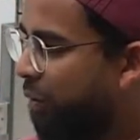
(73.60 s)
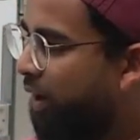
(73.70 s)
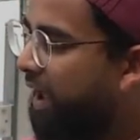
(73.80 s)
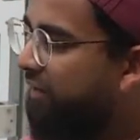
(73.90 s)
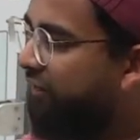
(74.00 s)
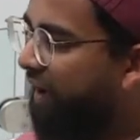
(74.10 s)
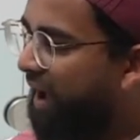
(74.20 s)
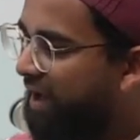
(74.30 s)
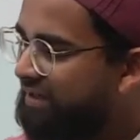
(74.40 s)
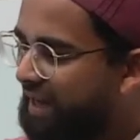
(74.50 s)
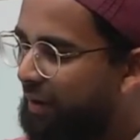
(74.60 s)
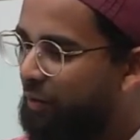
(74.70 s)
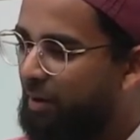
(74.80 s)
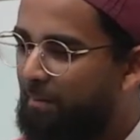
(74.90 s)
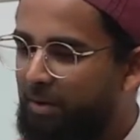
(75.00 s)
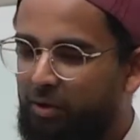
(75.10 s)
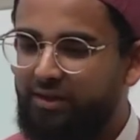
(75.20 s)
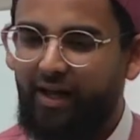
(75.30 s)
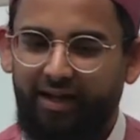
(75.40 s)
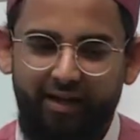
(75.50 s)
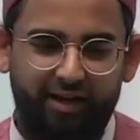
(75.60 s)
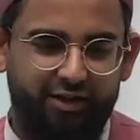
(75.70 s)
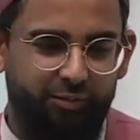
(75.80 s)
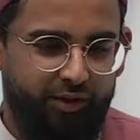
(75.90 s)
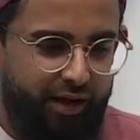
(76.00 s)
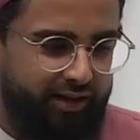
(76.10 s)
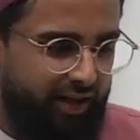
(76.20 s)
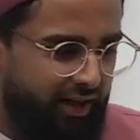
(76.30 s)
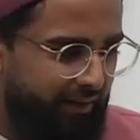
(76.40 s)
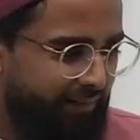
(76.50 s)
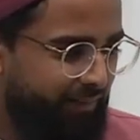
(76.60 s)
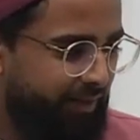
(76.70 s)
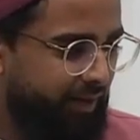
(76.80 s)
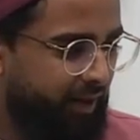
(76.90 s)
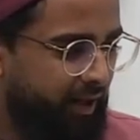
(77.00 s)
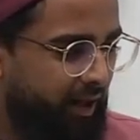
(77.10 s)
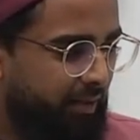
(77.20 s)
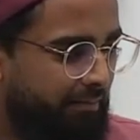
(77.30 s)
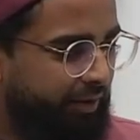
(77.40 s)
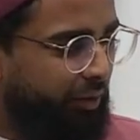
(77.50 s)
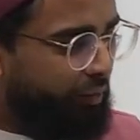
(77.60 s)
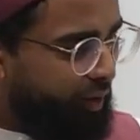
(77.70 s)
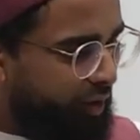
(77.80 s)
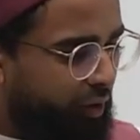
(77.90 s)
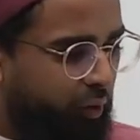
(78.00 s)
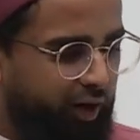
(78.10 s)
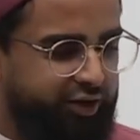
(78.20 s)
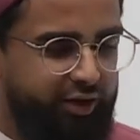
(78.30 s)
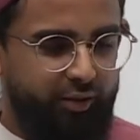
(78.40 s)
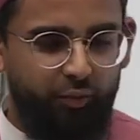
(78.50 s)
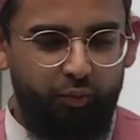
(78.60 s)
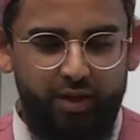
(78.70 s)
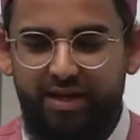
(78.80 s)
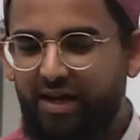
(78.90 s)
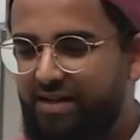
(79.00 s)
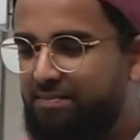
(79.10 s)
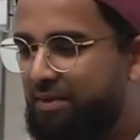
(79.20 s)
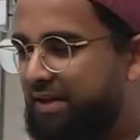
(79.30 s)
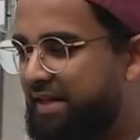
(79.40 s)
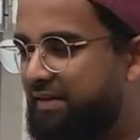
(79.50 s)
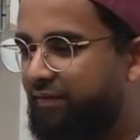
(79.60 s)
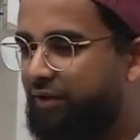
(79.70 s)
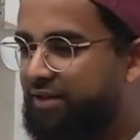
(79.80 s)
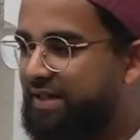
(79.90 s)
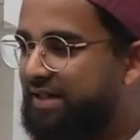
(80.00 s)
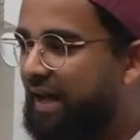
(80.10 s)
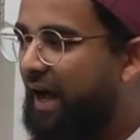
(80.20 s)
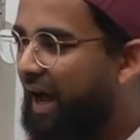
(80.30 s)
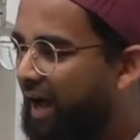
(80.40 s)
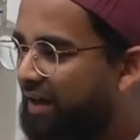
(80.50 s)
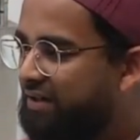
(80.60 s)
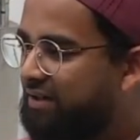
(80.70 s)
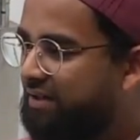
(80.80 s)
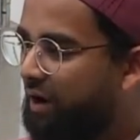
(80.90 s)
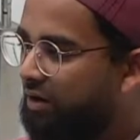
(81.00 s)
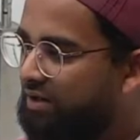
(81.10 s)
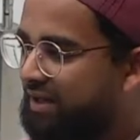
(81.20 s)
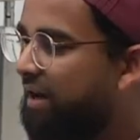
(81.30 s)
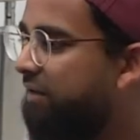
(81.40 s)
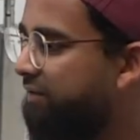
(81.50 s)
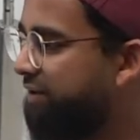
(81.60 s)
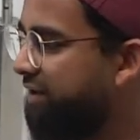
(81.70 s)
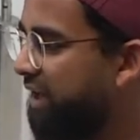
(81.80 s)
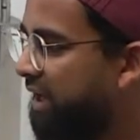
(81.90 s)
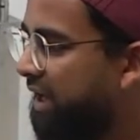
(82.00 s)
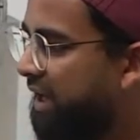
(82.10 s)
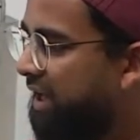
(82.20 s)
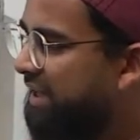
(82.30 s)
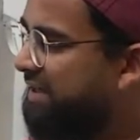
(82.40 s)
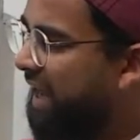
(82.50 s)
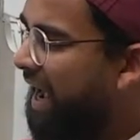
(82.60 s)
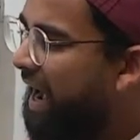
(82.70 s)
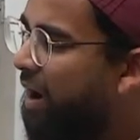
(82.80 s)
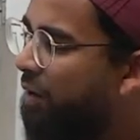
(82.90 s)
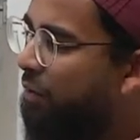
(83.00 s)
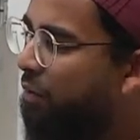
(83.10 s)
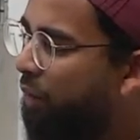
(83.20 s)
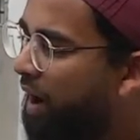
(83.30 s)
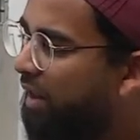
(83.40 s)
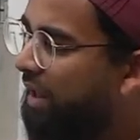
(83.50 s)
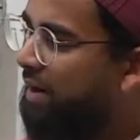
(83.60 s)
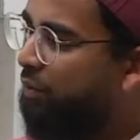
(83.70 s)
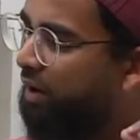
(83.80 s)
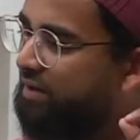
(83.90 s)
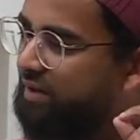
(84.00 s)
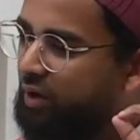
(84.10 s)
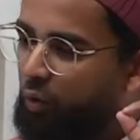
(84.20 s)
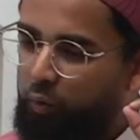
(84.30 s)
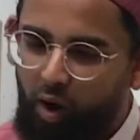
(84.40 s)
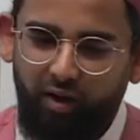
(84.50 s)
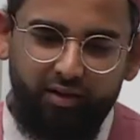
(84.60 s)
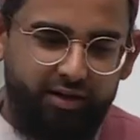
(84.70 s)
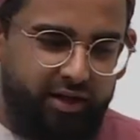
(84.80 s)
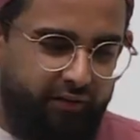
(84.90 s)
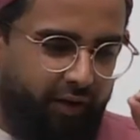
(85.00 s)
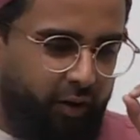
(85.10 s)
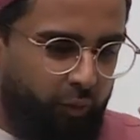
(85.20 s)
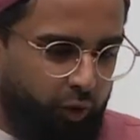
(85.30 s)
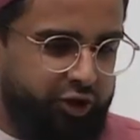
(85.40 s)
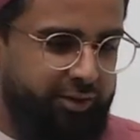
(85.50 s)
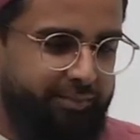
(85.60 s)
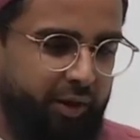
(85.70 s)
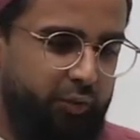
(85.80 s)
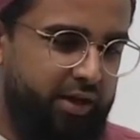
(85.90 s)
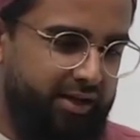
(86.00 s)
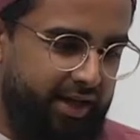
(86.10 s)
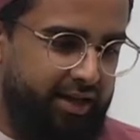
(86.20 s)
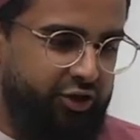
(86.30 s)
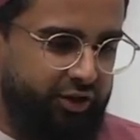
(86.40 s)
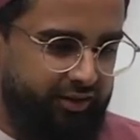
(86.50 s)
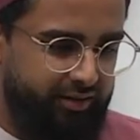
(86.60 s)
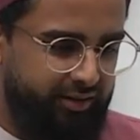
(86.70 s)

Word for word: When I fast, I want to build that connection with Allah. But the real question we as believers need to ask ourselves is how well and what is the quality of our worship that we engage in?